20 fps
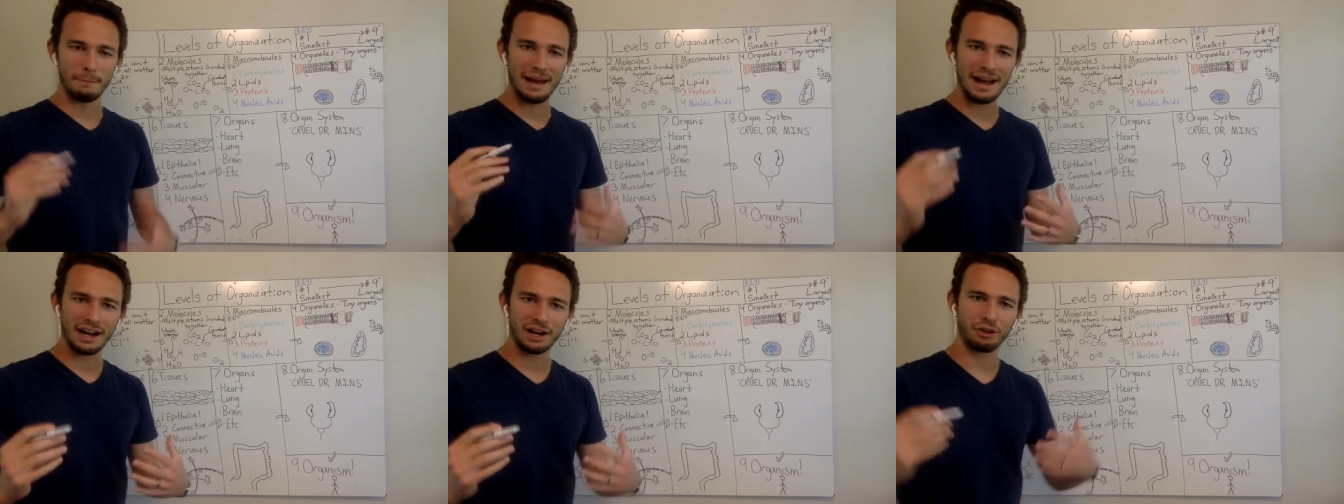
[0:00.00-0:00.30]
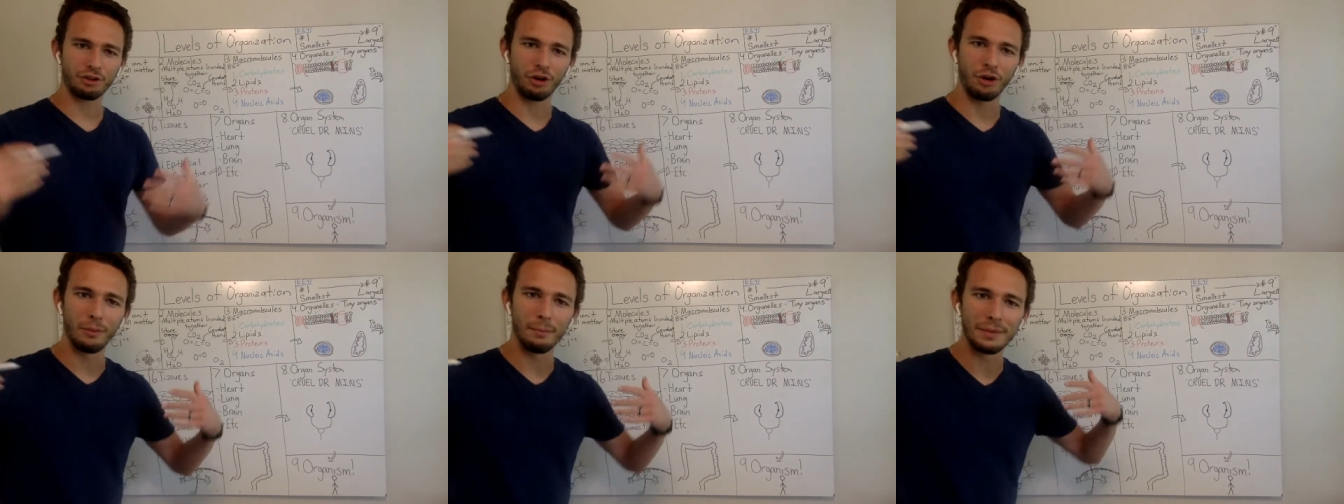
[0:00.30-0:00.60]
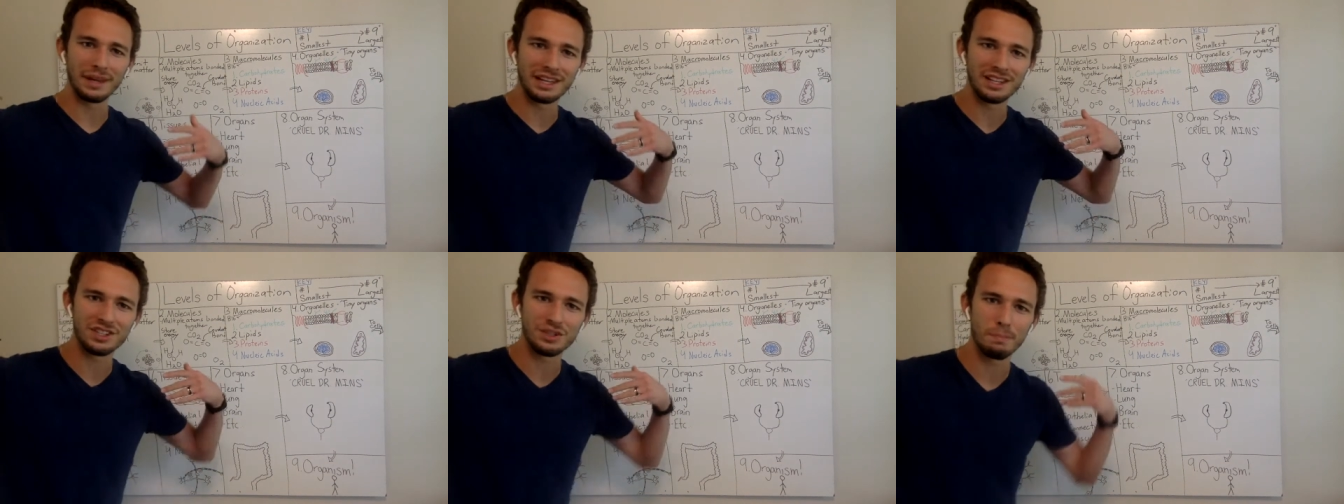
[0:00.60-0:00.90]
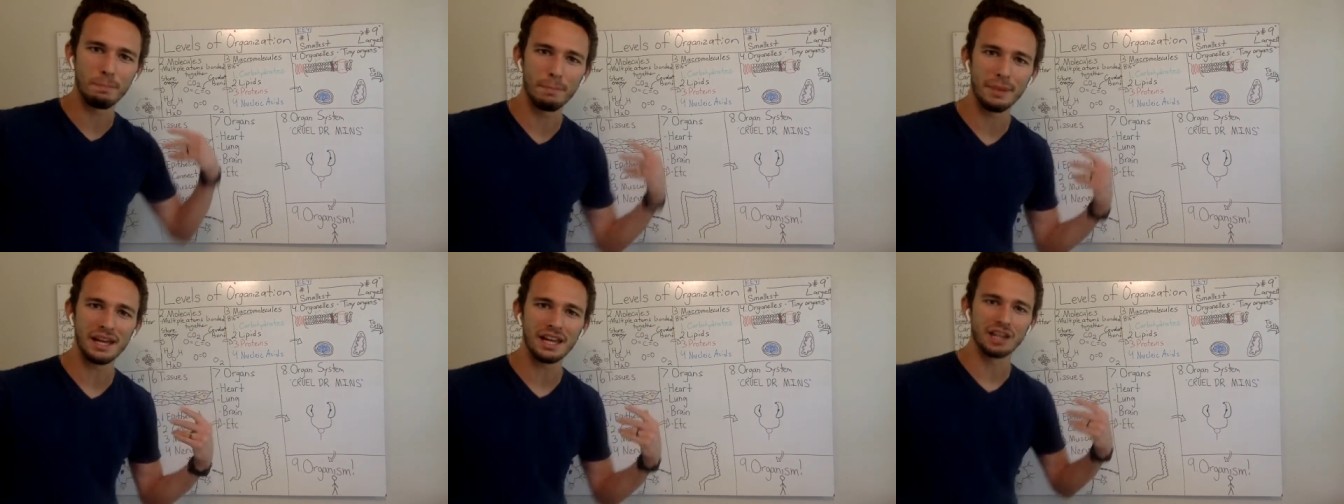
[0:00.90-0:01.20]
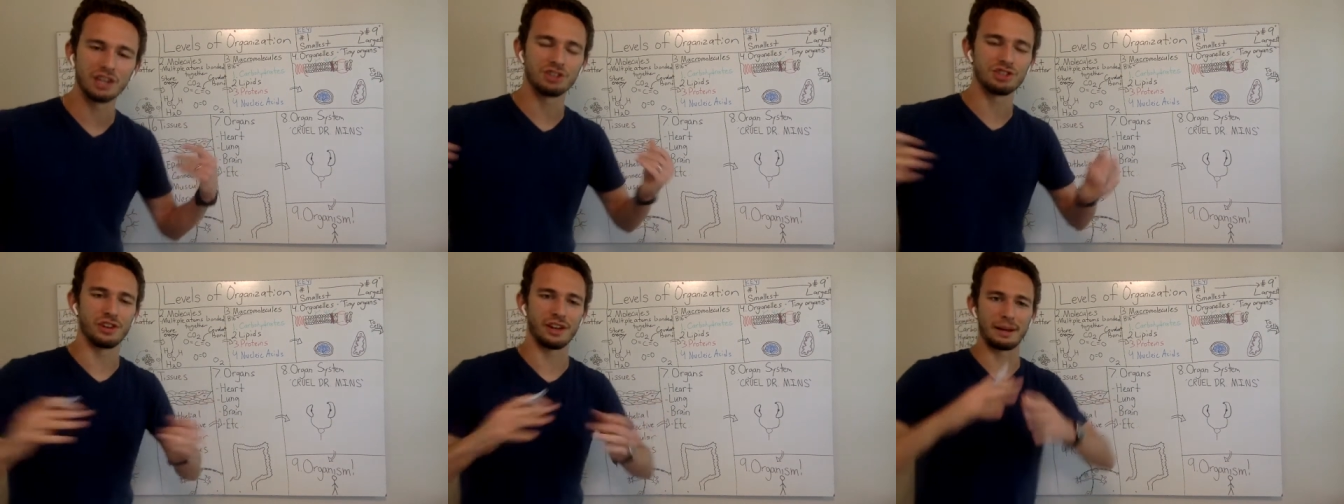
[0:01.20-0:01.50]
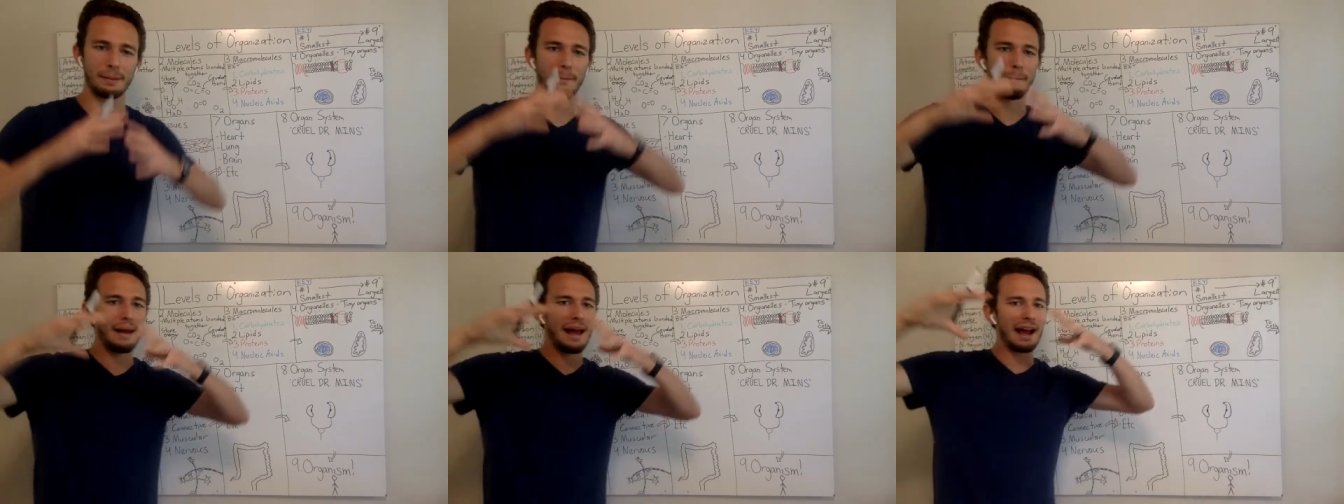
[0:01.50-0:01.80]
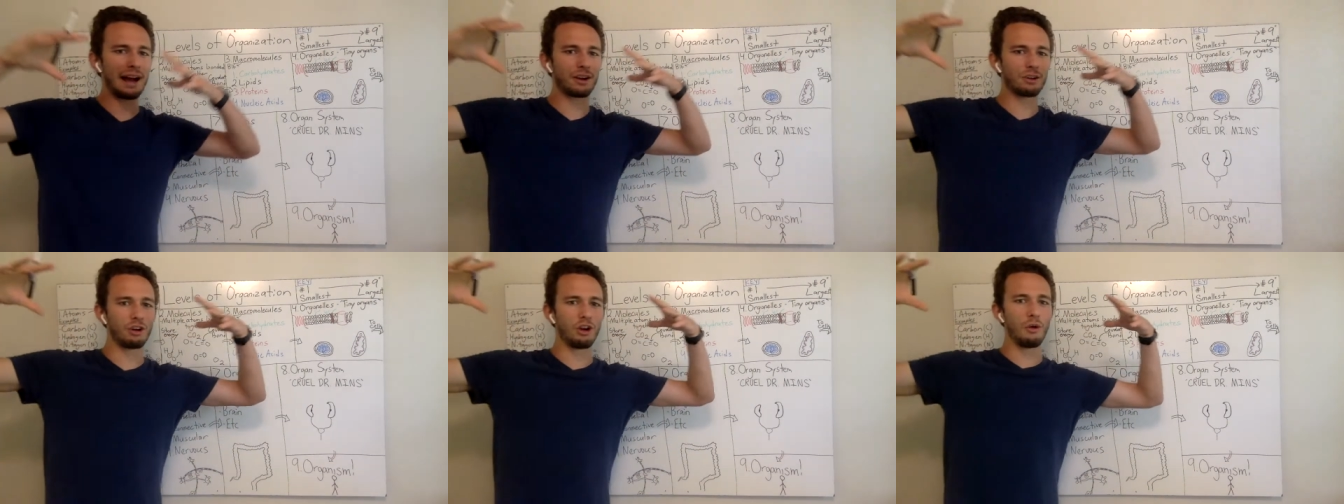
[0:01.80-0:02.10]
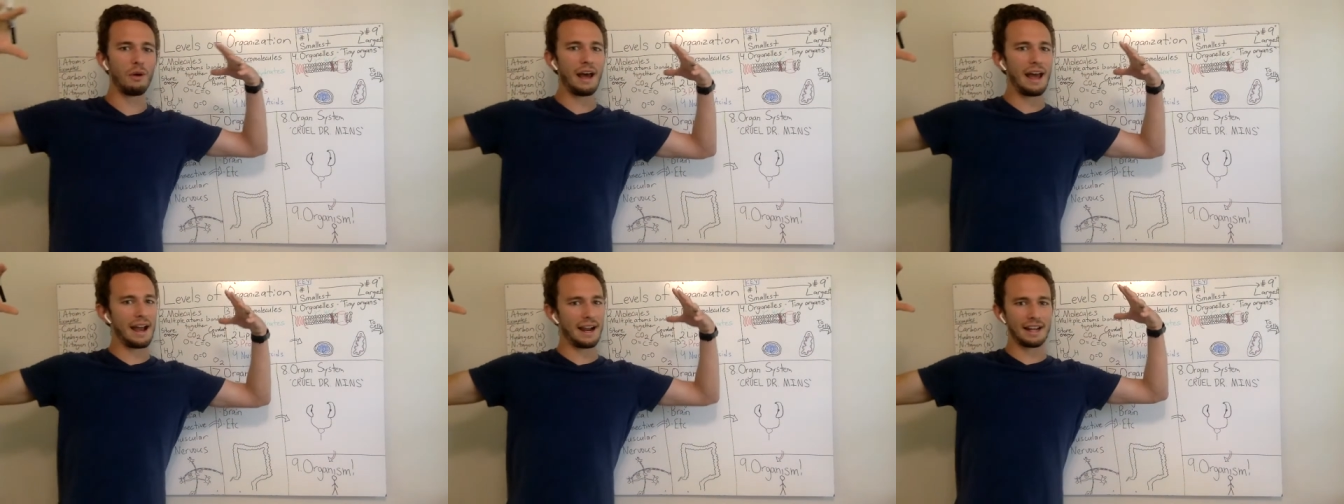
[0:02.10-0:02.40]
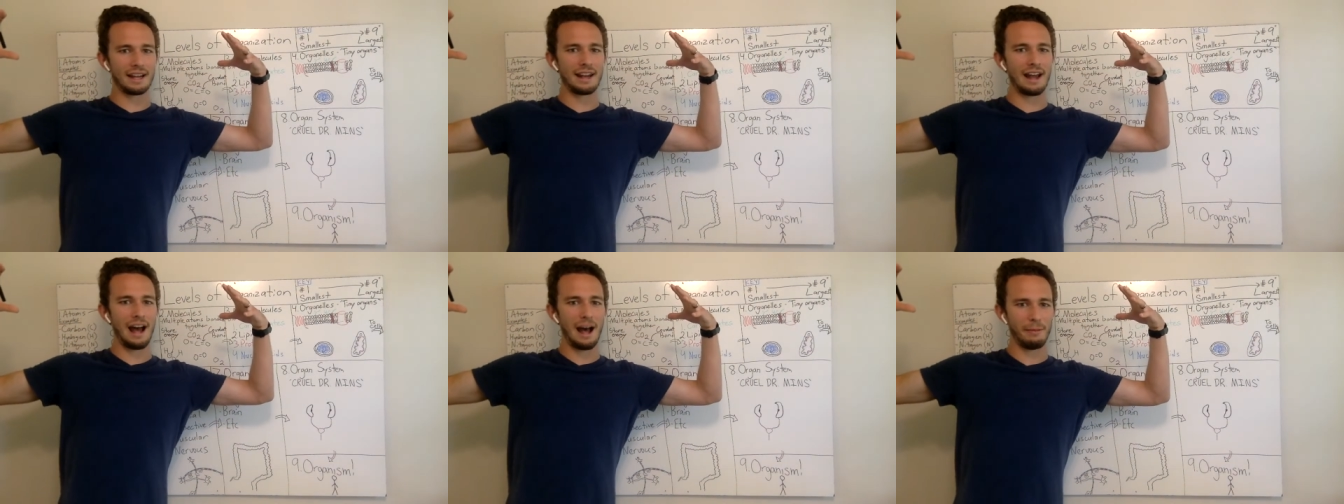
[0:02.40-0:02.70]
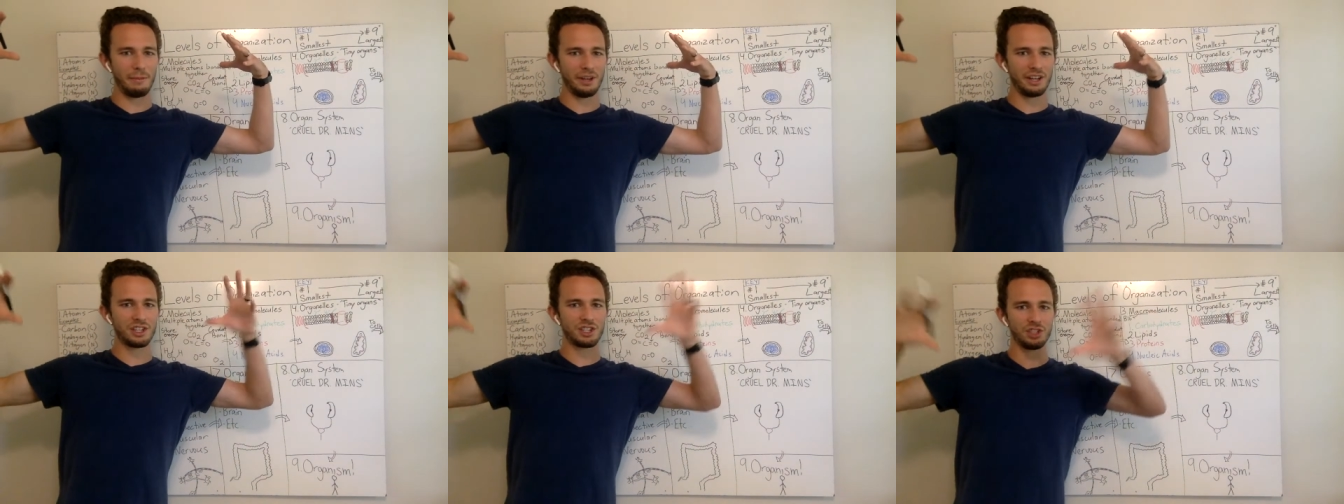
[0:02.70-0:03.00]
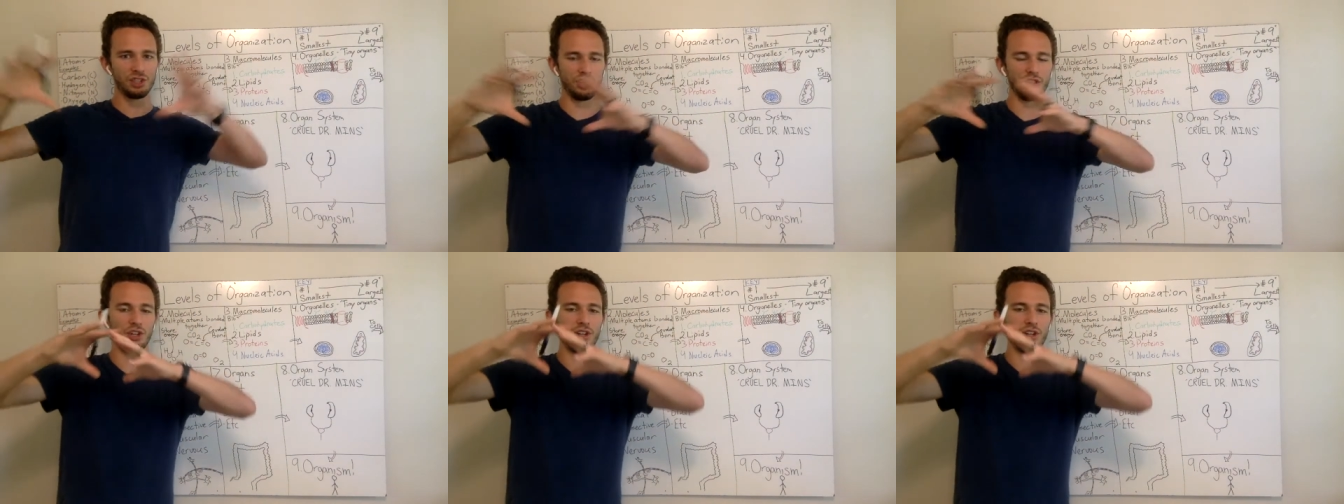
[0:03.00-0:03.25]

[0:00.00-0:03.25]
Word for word: Macro means big, so like macroeconomics,